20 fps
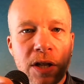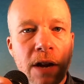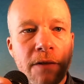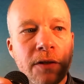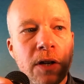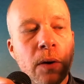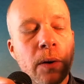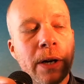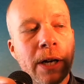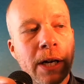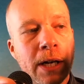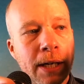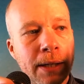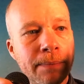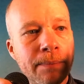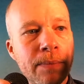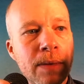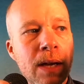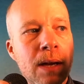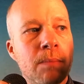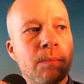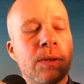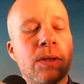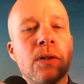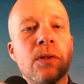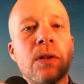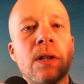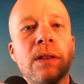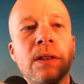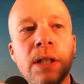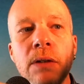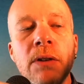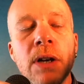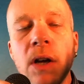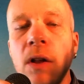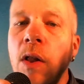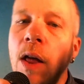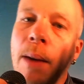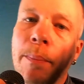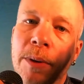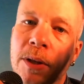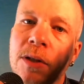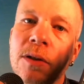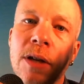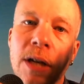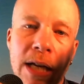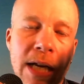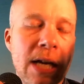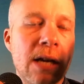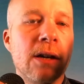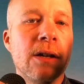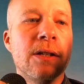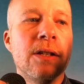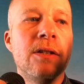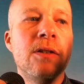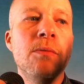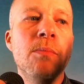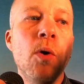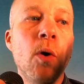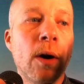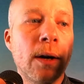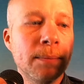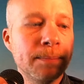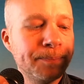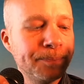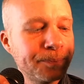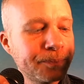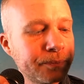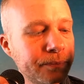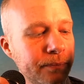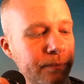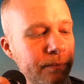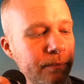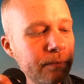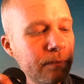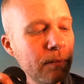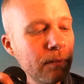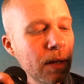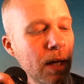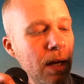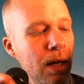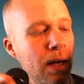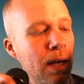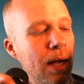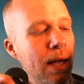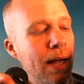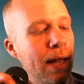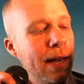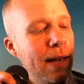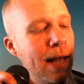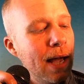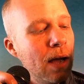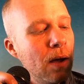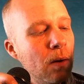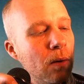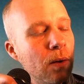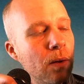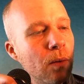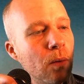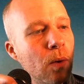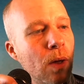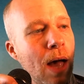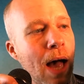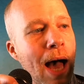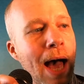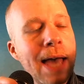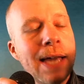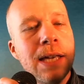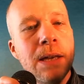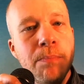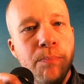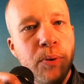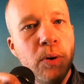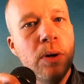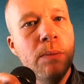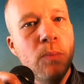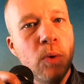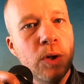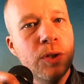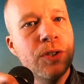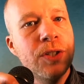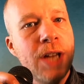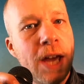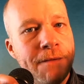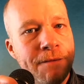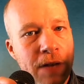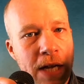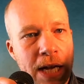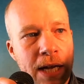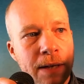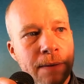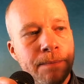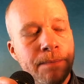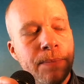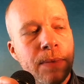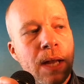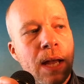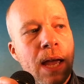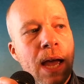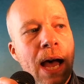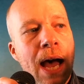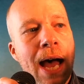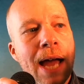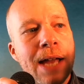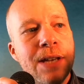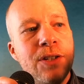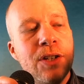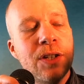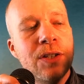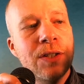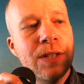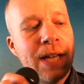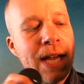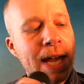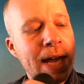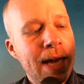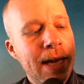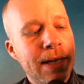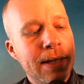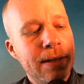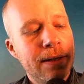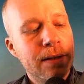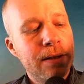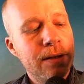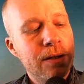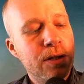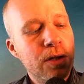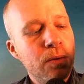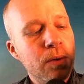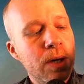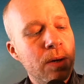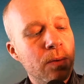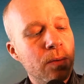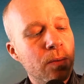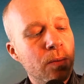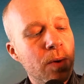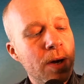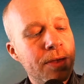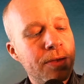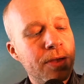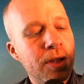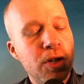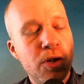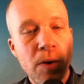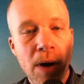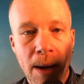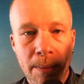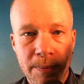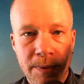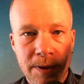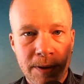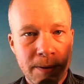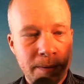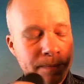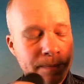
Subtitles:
going on, but there's a lyrical opportunity here to do more. Now, I can put more stuff in, I just can't do it with the drums